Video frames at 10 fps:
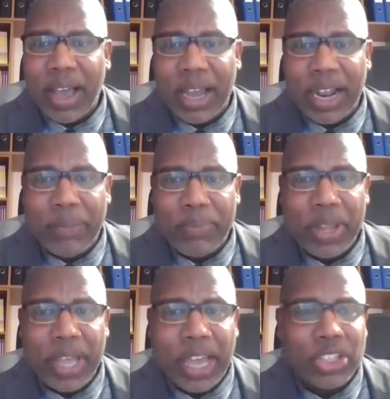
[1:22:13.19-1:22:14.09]
And I
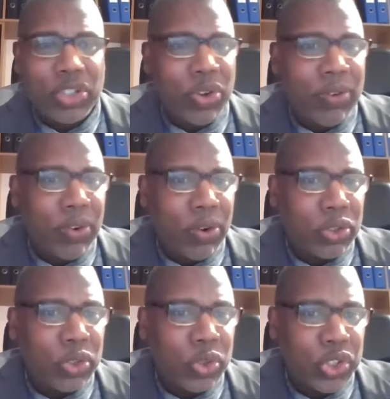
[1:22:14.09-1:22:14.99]
pray, as you have
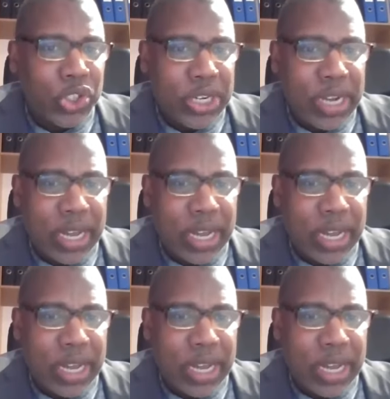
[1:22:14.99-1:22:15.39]
also shared,